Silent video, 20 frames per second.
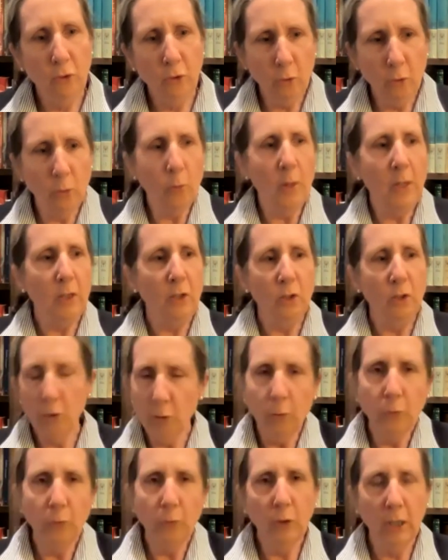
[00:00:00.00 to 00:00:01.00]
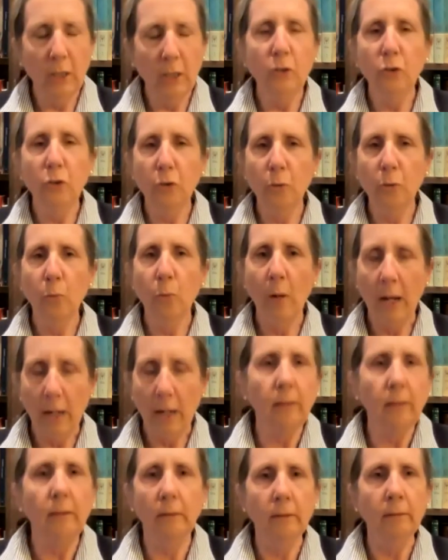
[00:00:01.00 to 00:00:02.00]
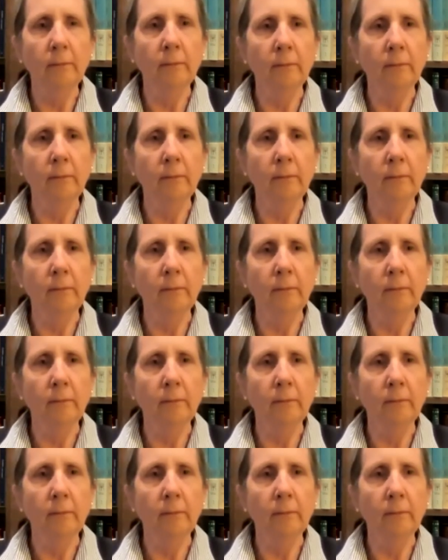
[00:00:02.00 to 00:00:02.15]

do what you can do well.